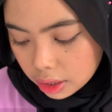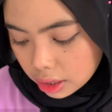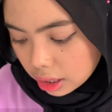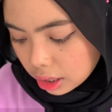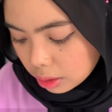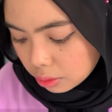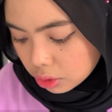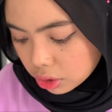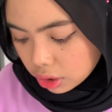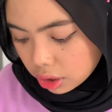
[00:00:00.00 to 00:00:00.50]

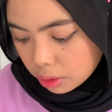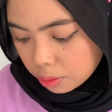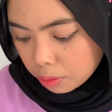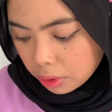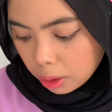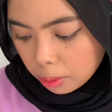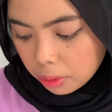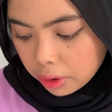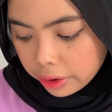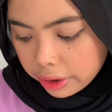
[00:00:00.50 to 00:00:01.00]
I'm just gonna
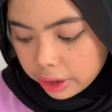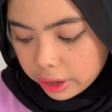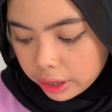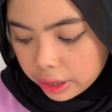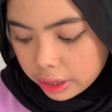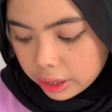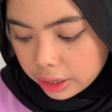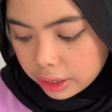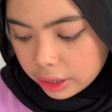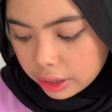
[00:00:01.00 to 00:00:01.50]
pop
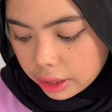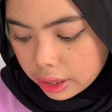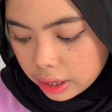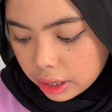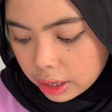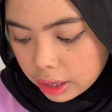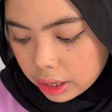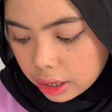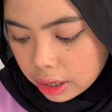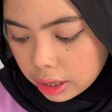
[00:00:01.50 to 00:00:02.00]
on
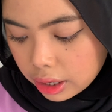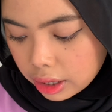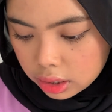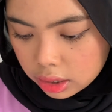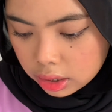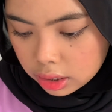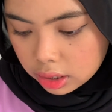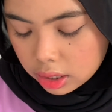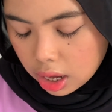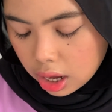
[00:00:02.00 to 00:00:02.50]

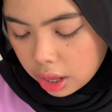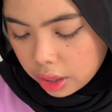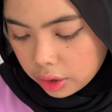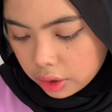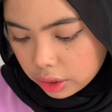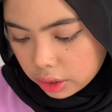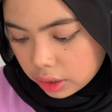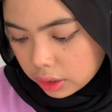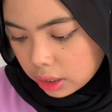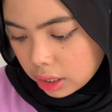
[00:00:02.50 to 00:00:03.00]
the
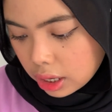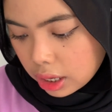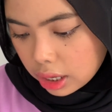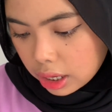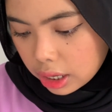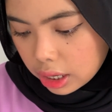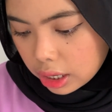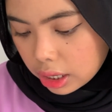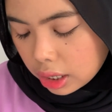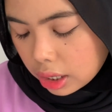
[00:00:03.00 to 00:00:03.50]
other
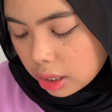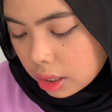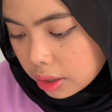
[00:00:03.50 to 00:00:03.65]
side.